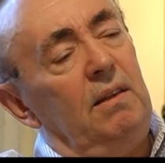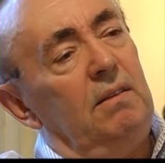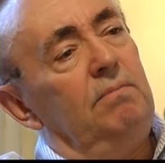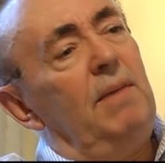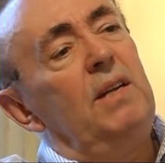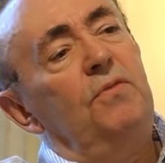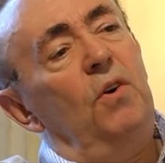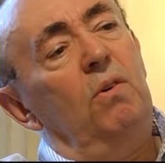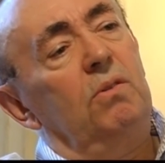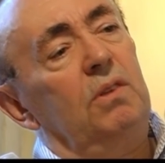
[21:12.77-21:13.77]

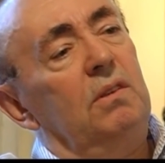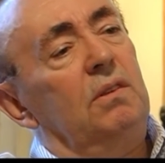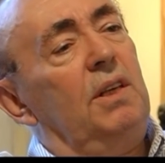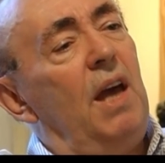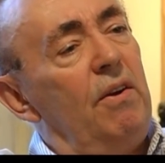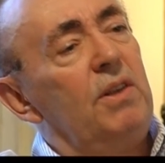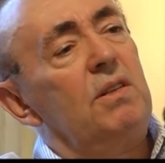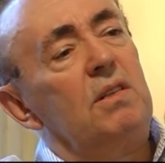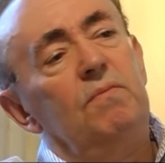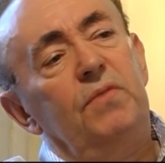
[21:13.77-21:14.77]
manifold
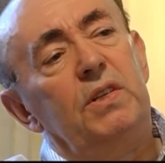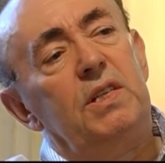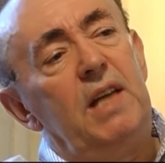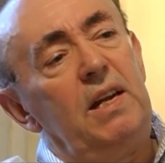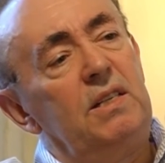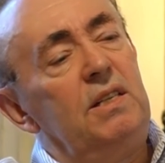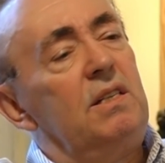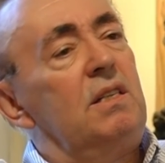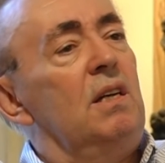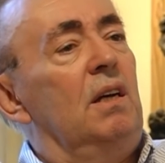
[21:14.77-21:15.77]
characters and personalities,